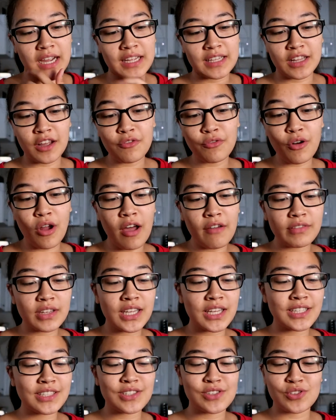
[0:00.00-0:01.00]
I love
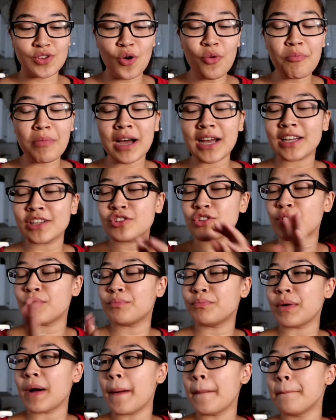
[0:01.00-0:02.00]
Robbie so much,
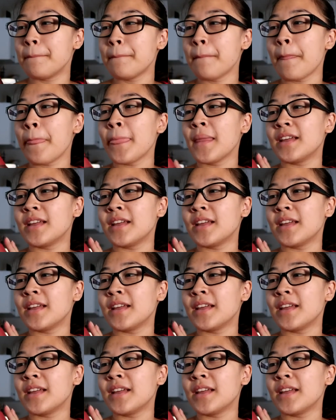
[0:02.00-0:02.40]
but